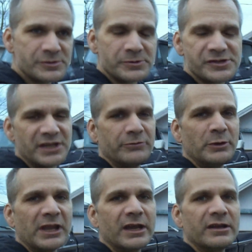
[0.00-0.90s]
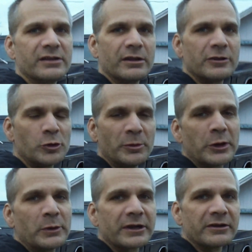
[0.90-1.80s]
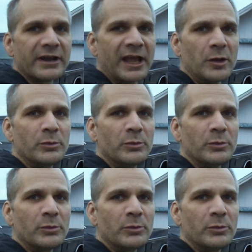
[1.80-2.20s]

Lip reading: We'll see if we can get it done a little bit quicker than that,